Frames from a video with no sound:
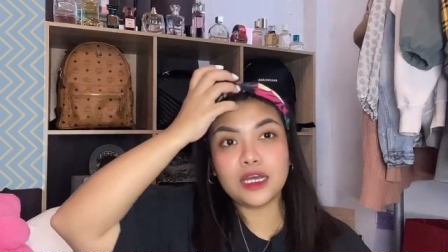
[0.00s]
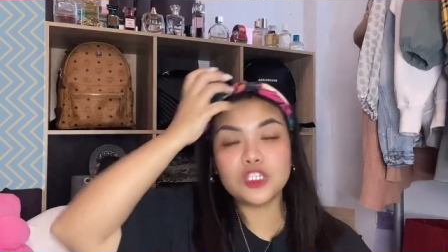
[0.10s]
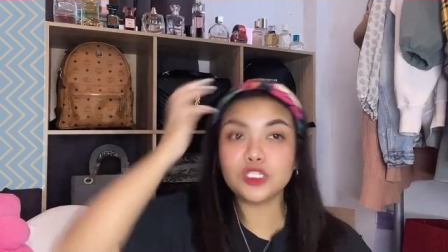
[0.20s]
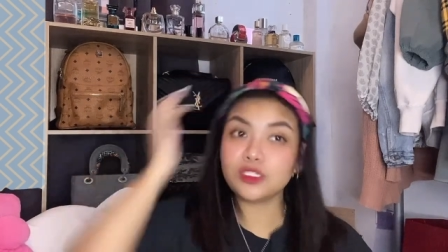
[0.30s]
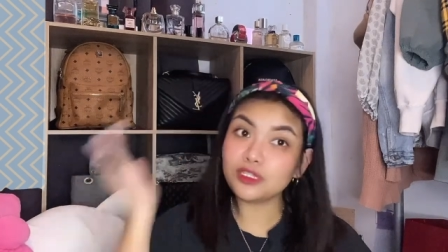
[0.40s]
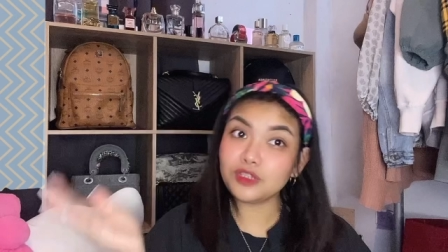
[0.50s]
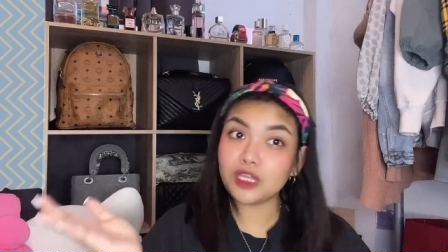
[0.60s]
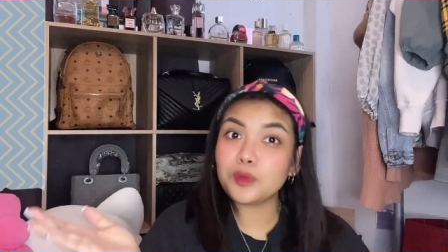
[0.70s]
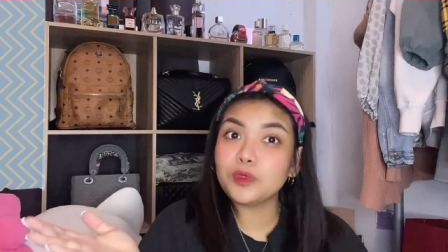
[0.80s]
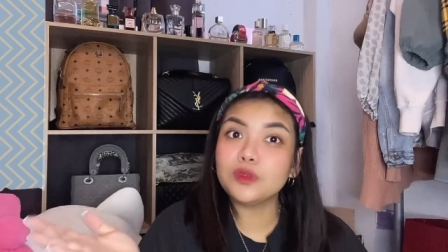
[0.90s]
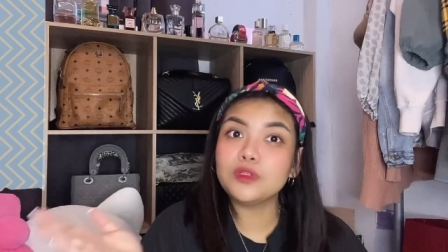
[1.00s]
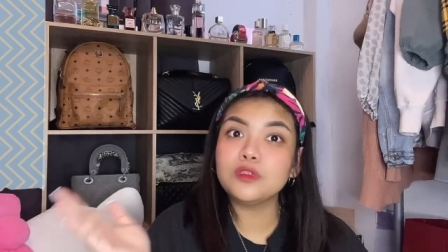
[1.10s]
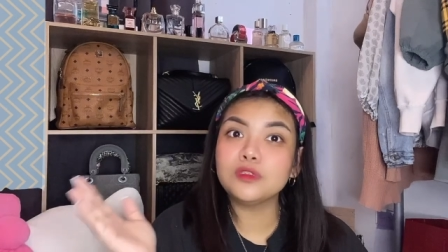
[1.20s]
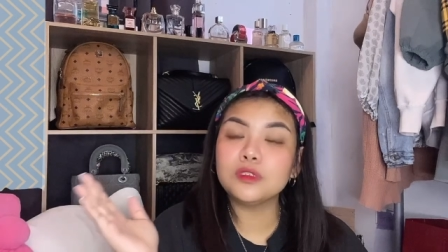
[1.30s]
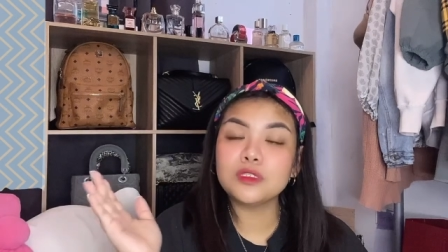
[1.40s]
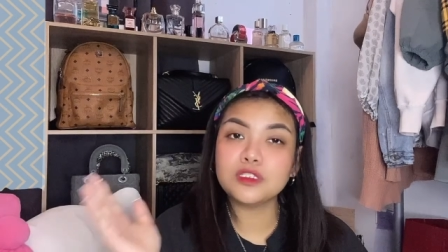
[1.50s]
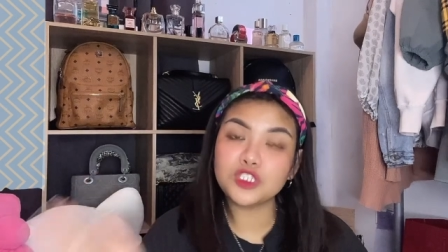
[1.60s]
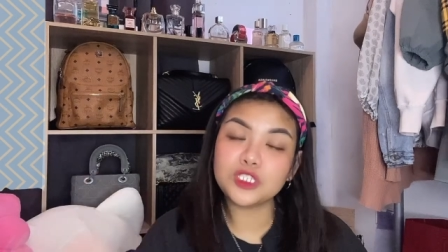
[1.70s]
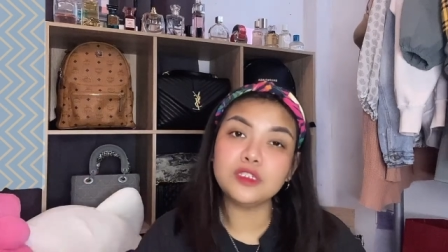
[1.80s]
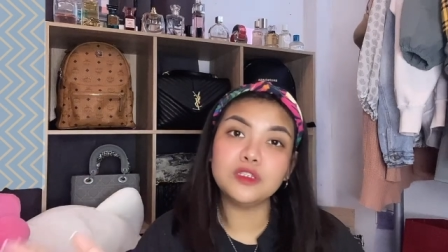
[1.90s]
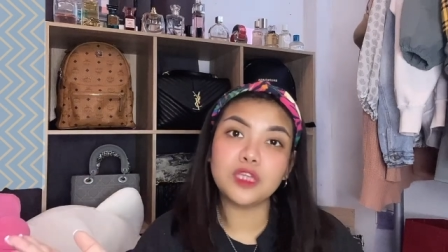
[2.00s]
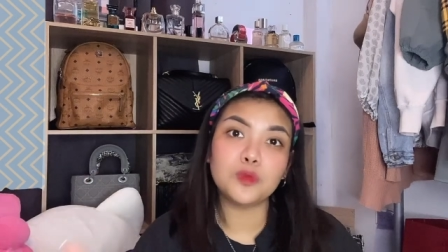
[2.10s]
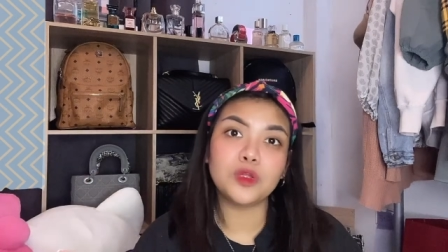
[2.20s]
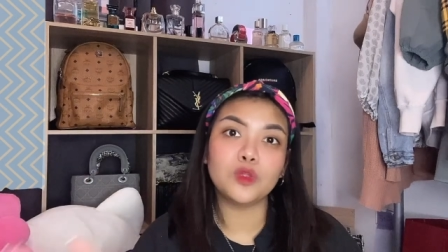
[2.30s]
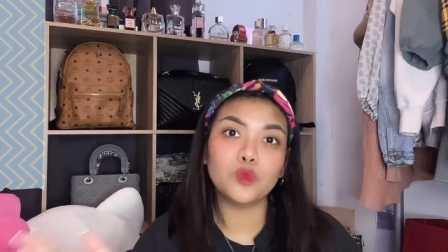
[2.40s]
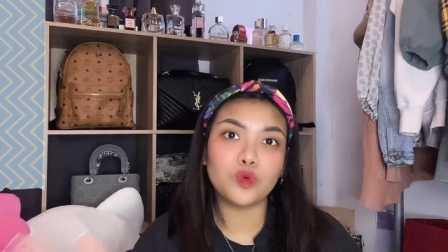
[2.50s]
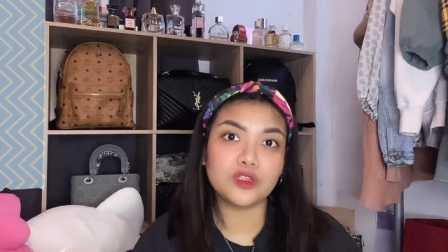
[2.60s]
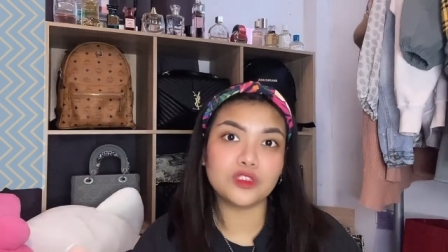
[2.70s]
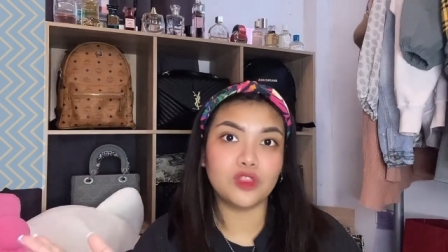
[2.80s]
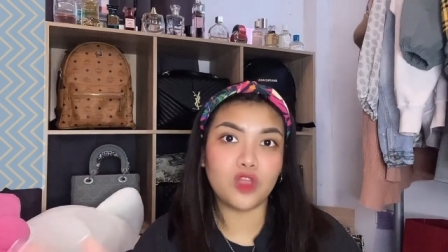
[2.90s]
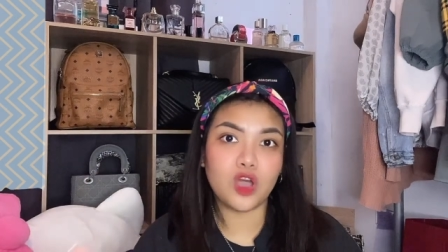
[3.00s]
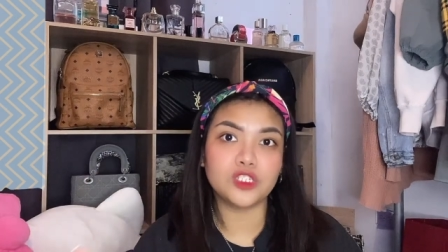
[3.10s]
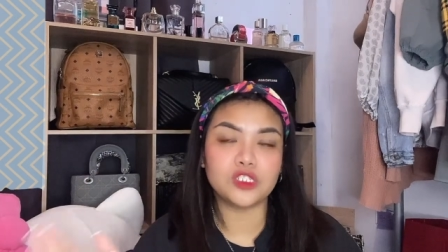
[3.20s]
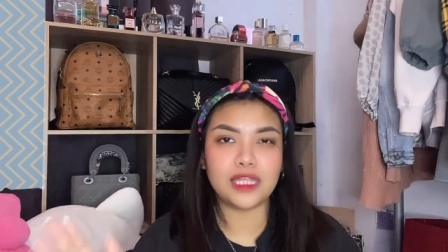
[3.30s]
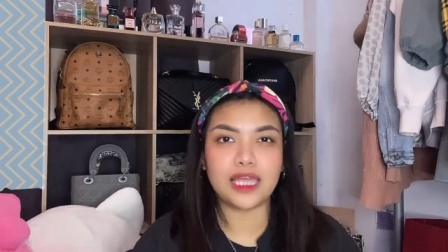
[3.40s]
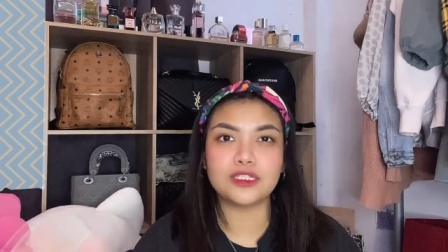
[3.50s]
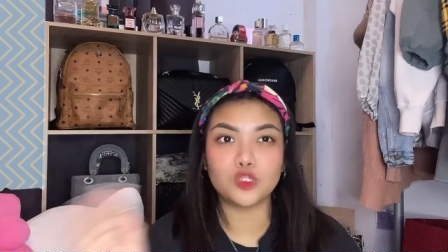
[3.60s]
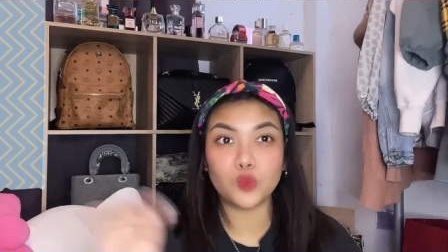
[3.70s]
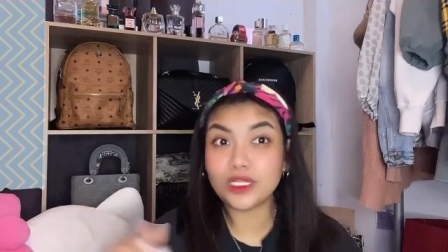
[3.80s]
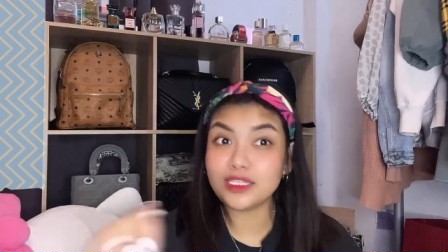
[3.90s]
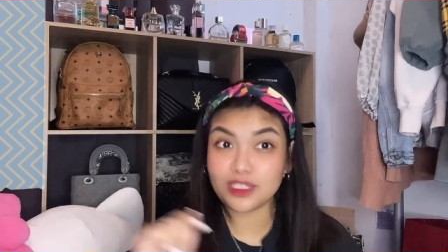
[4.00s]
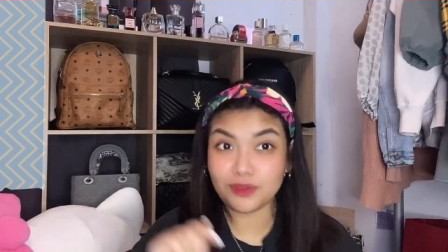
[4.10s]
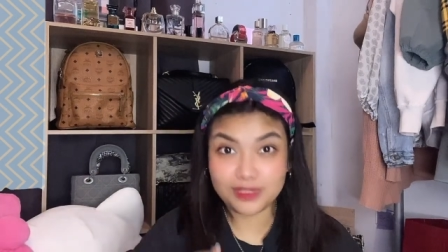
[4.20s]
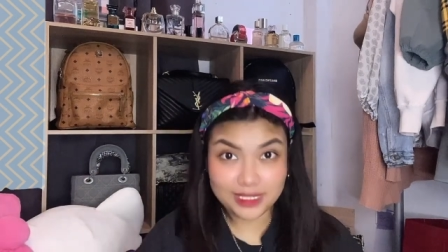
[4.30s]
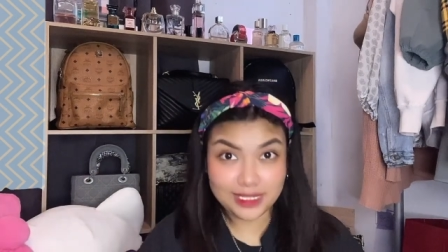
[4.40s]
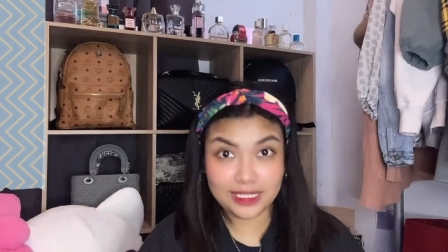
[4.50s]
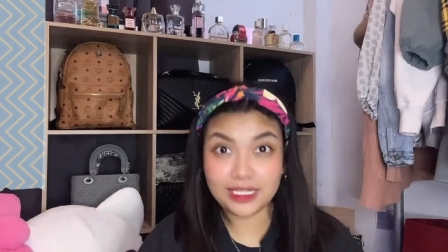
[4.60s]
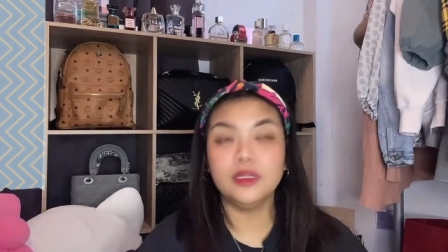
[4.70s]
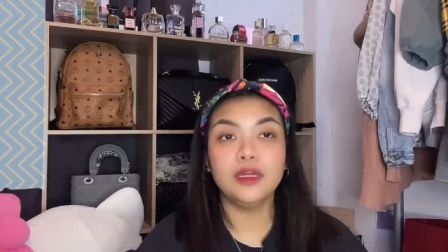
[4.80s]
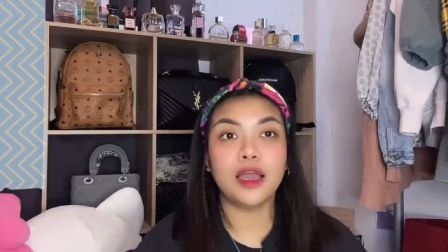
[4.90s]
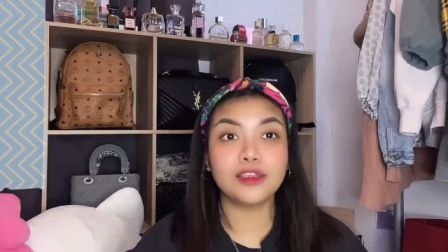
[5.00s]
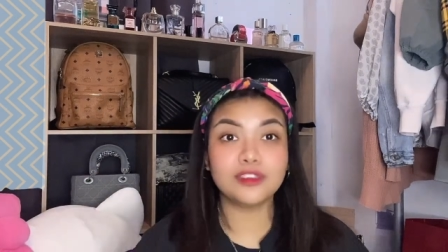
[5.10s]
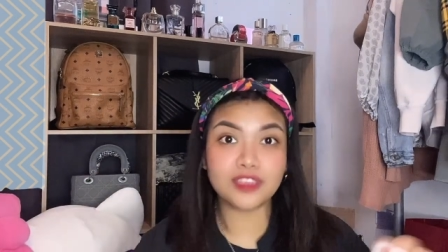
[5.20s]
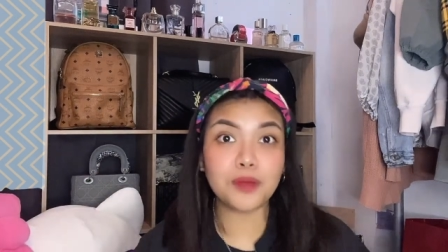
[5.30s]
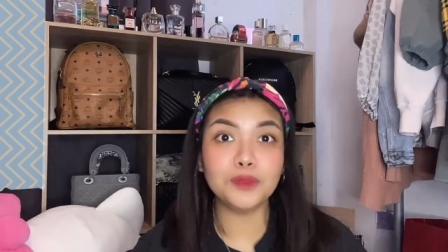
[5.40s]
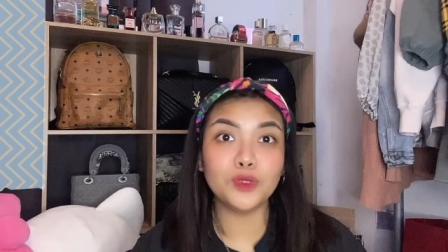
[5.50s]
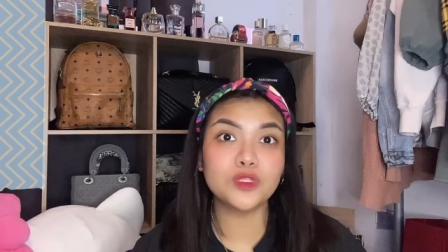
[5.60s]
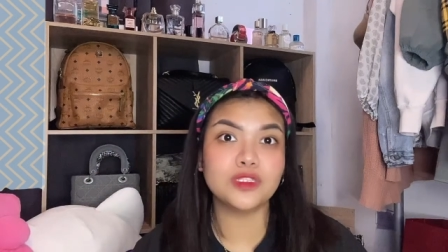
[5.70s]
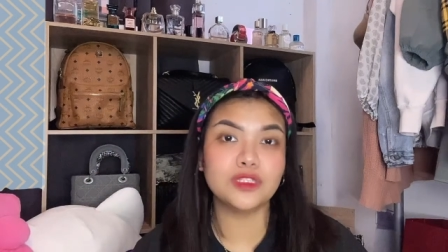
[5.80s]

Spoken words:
Chanel Gabrielle was launched last 2017. Ang top notes